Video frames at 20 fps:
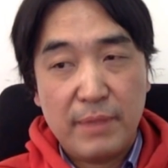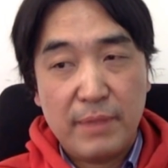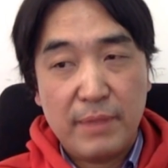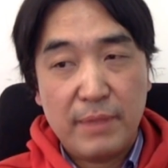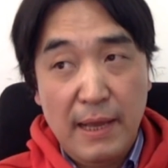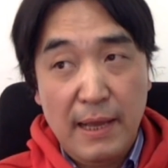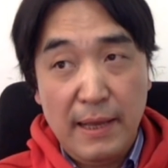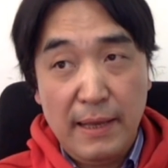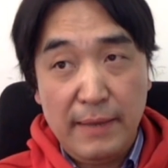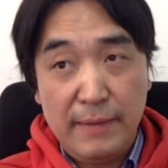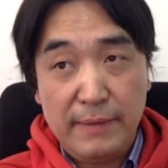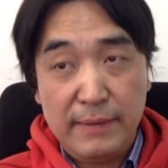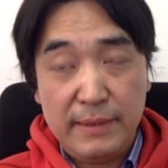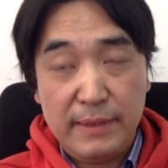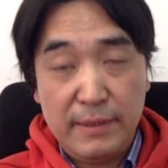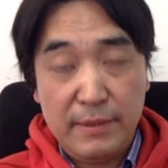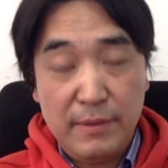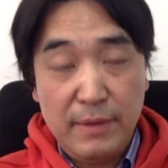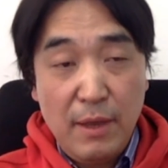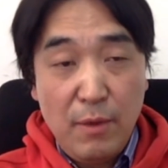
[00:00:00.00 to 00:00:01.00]
When
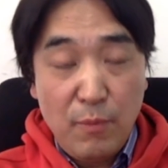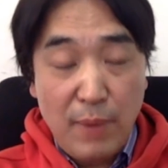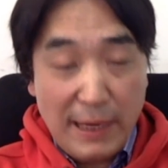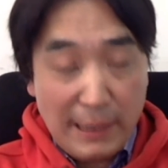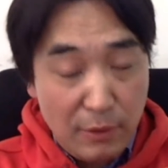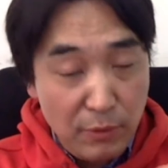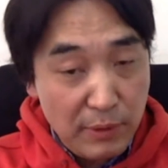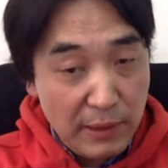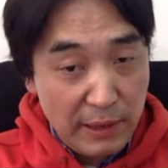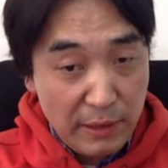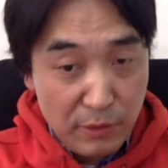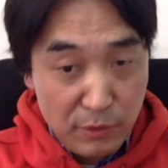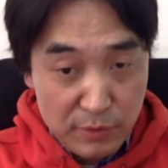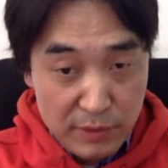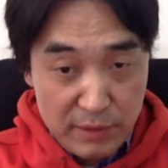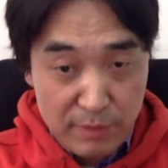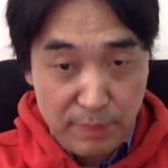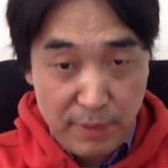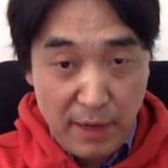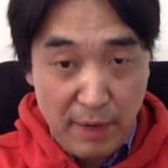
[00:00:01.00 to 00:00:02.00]
looking into
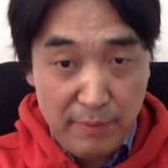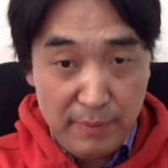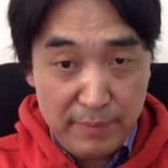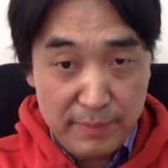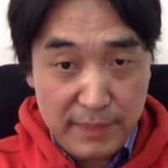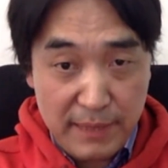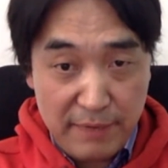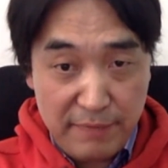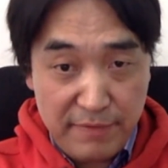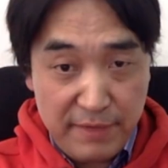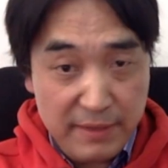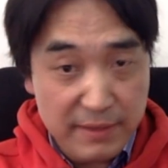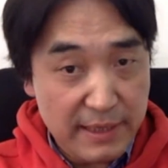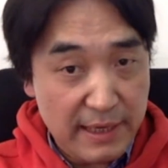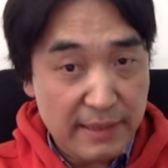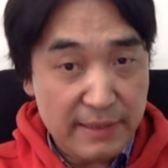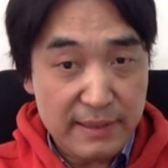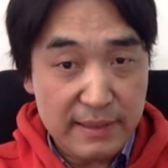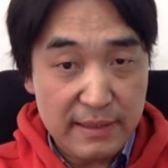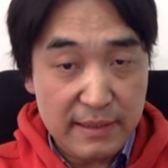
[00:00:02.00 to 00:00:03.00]
these problems, I found
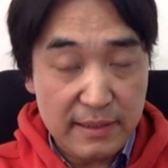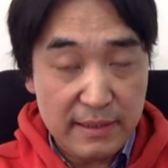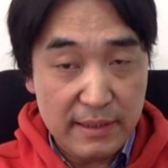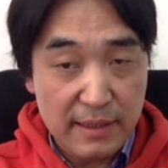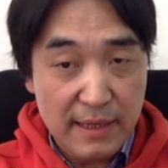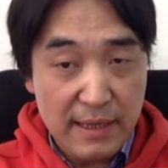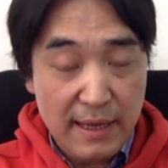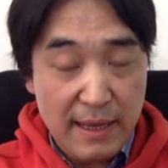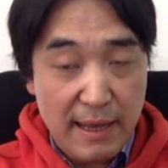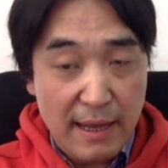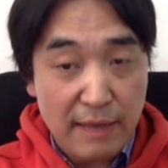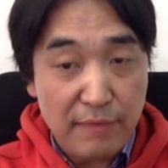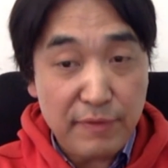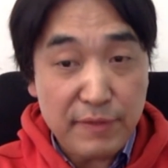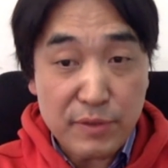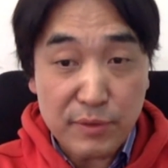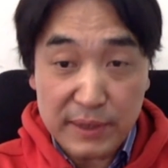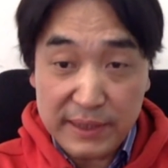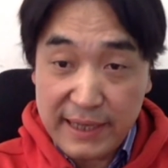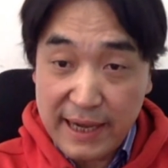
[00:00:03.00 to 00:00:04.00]
that
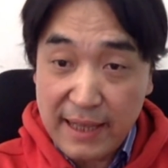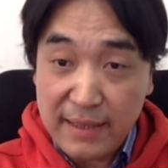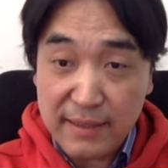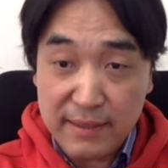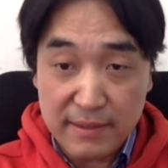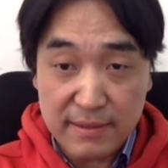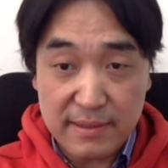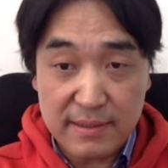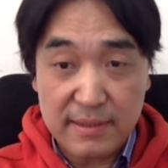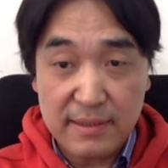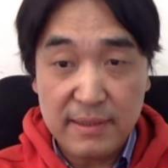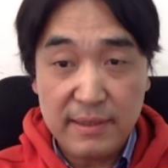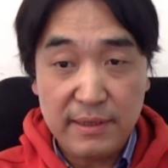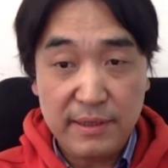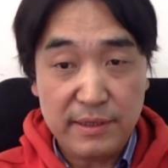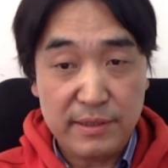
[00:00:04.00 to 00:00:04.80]
artificial intelligence,